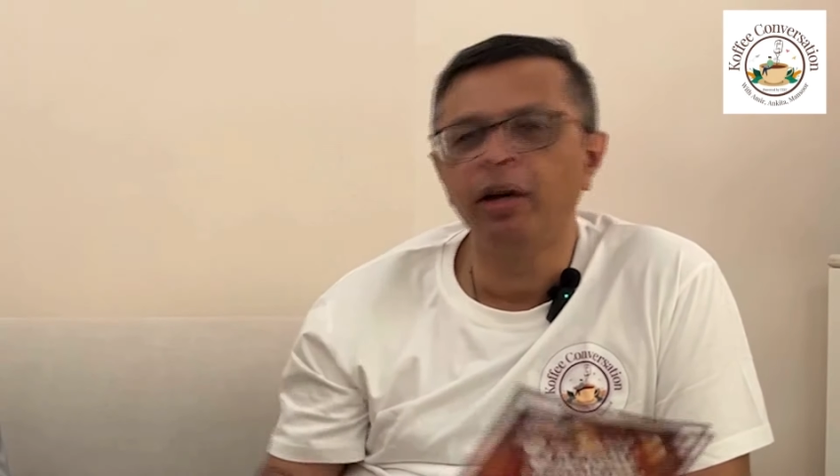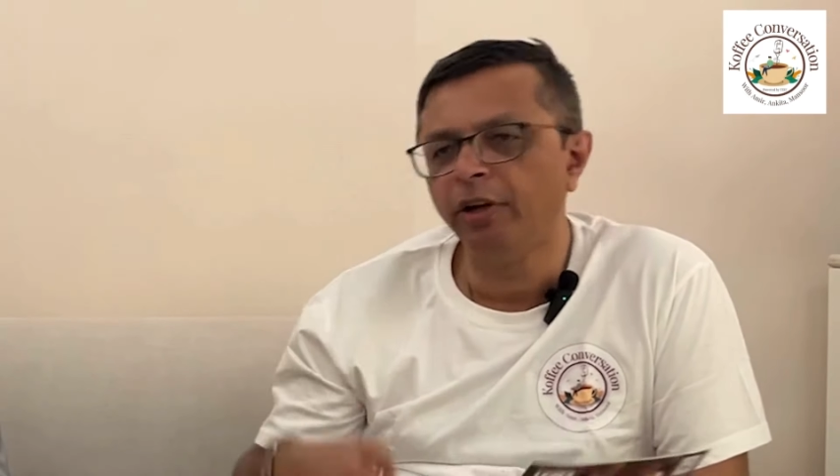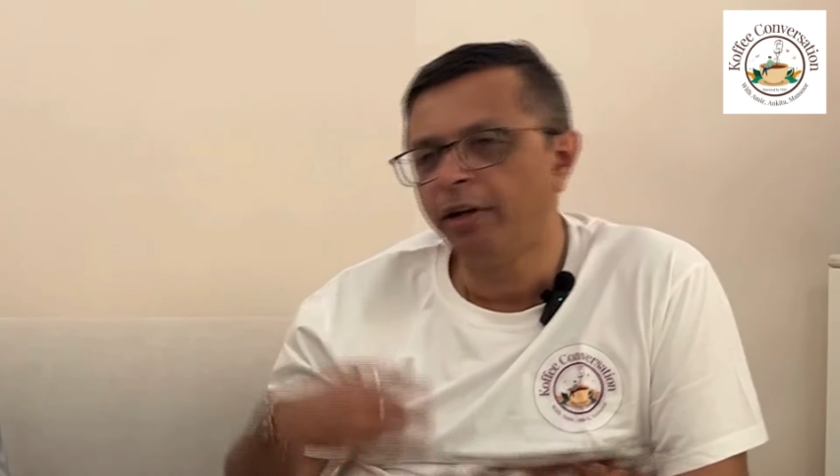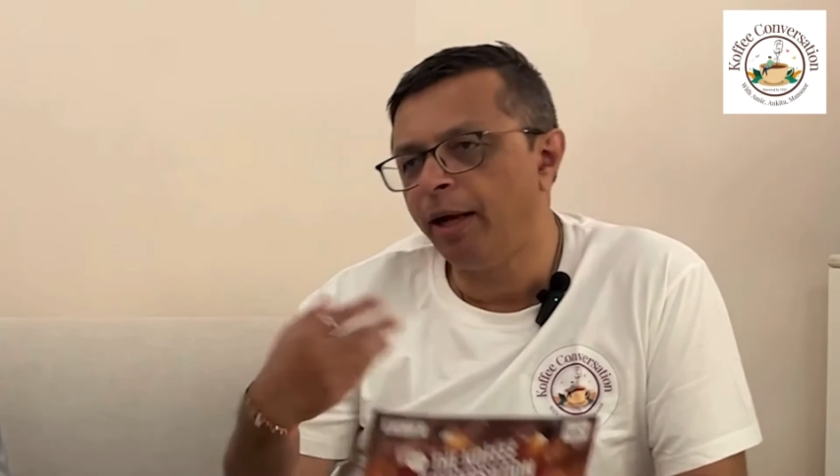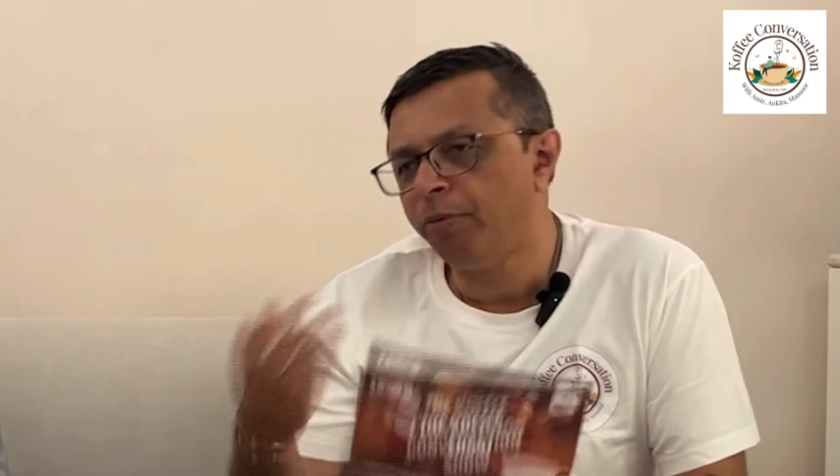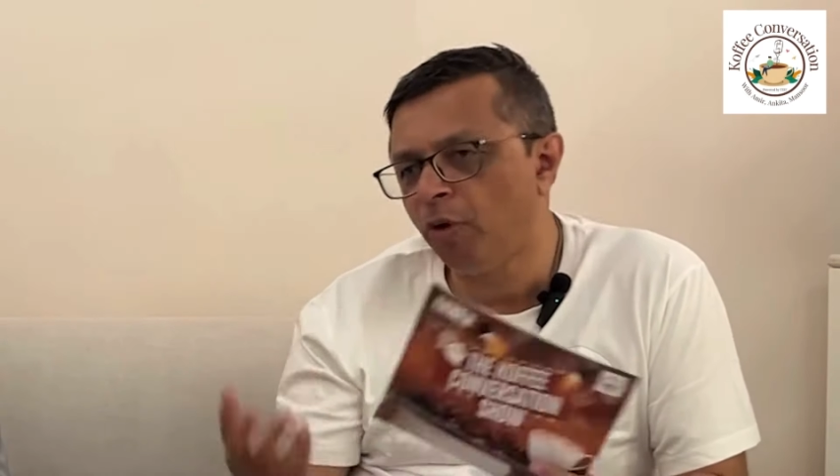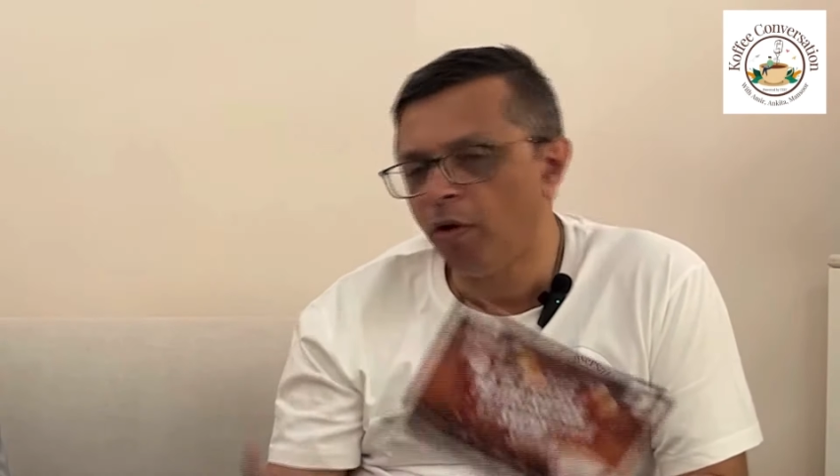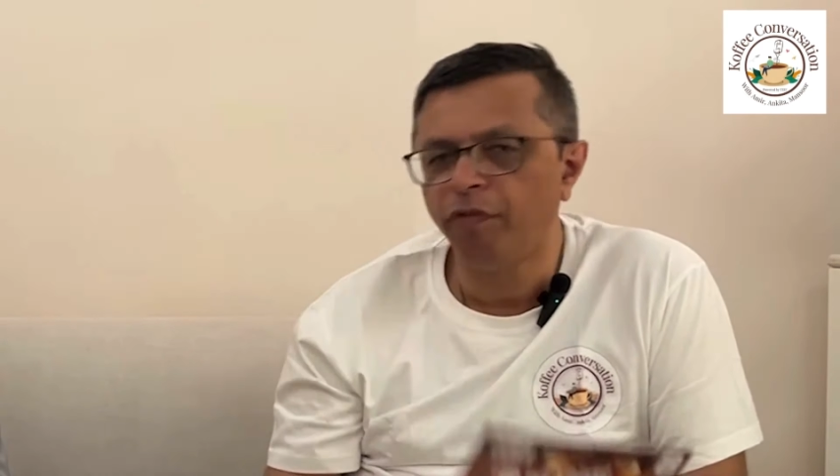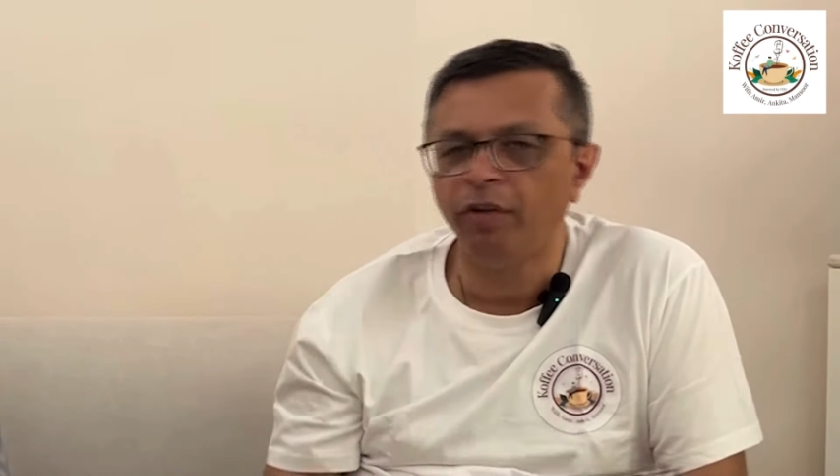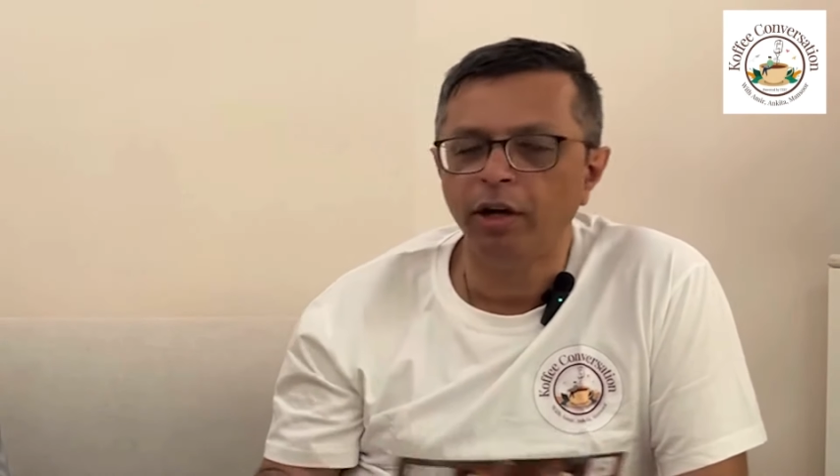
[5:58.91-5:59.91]
other types
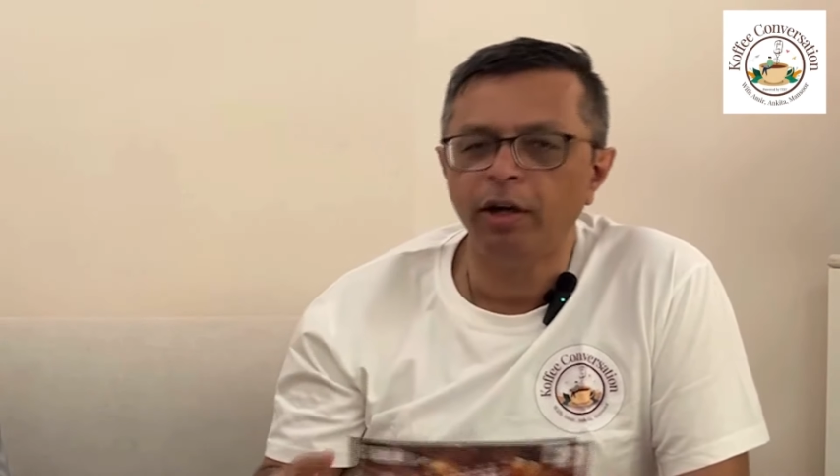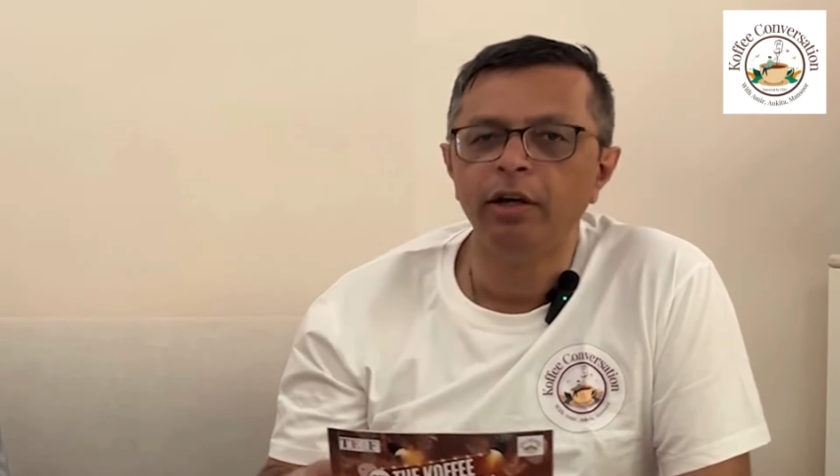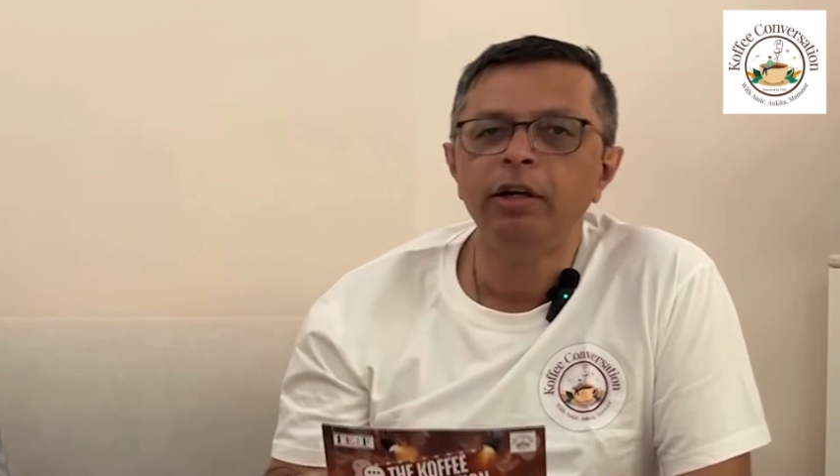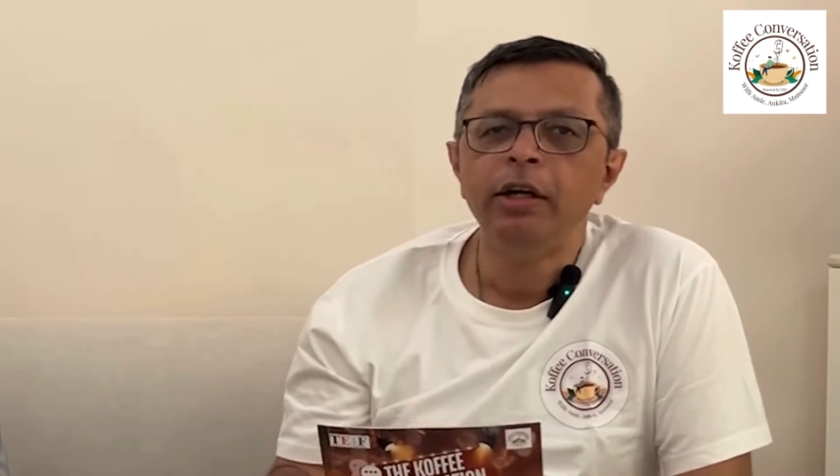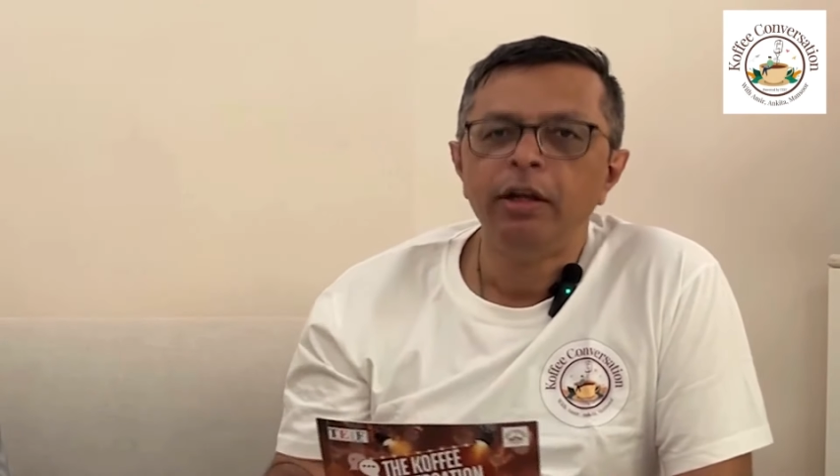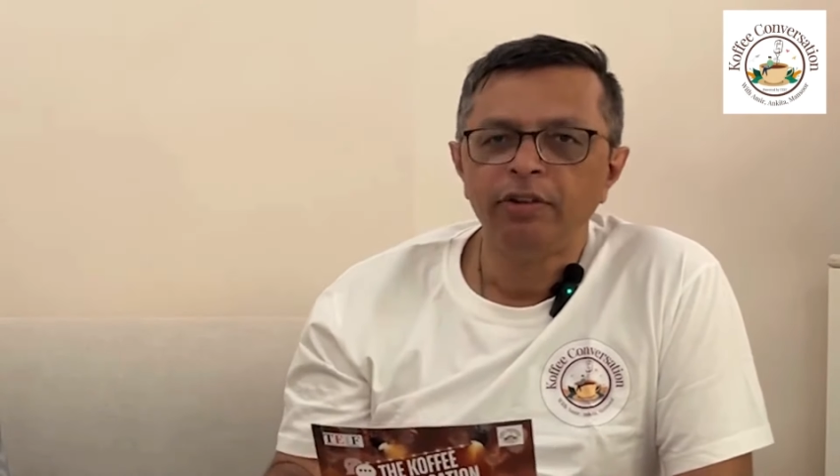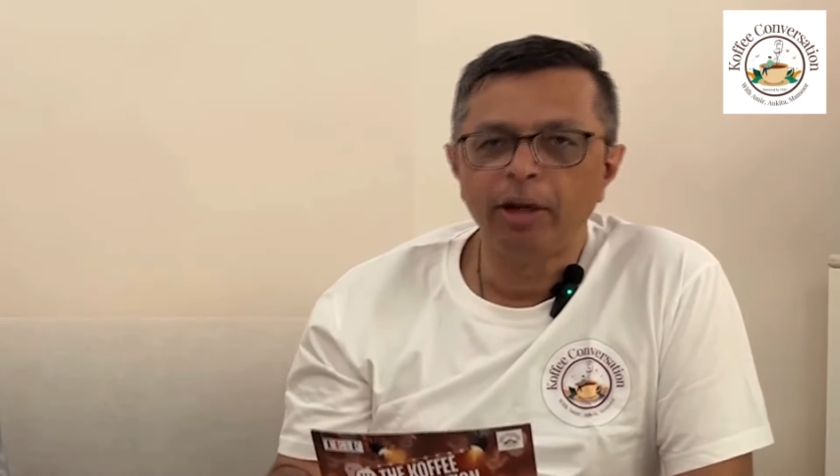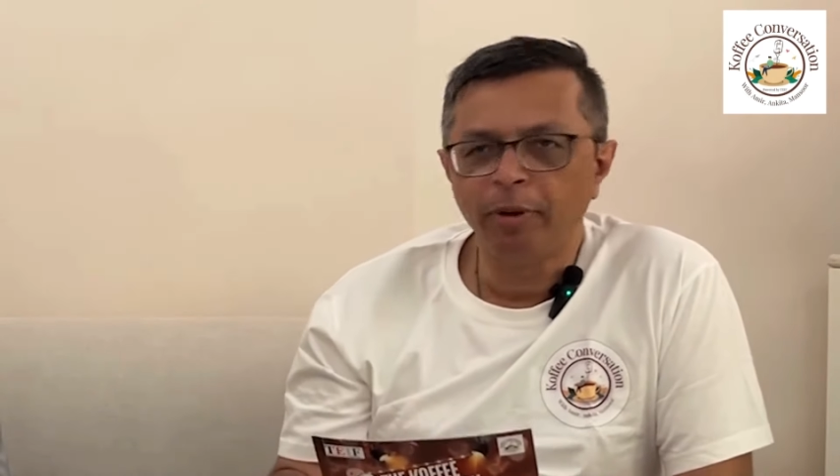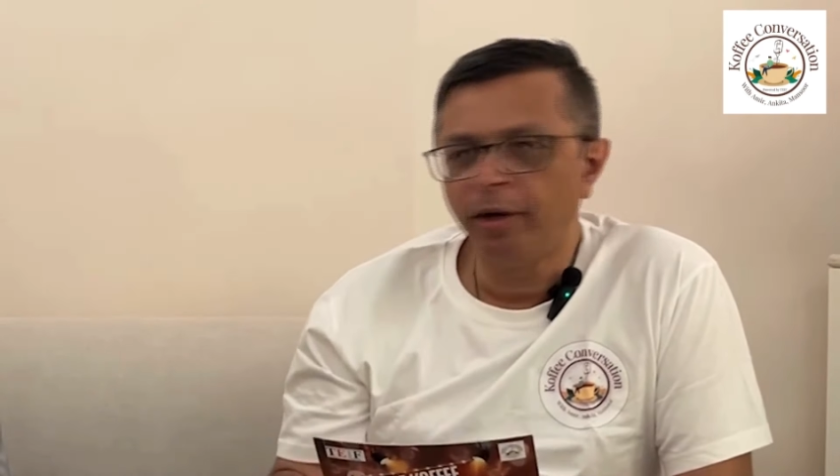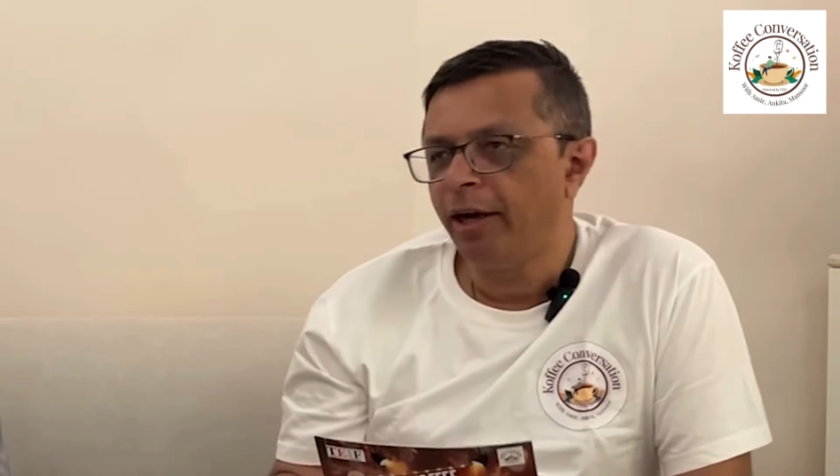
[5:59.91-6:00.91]
of cyber